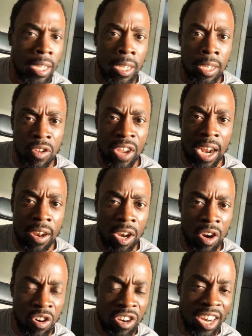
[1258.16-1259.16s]
You got to
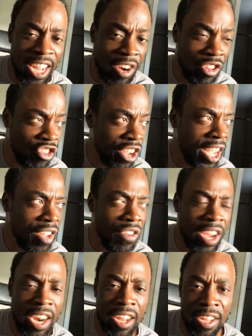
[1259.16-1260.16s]
learn the letter J. You
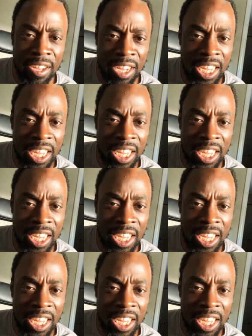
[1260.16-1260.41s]
got to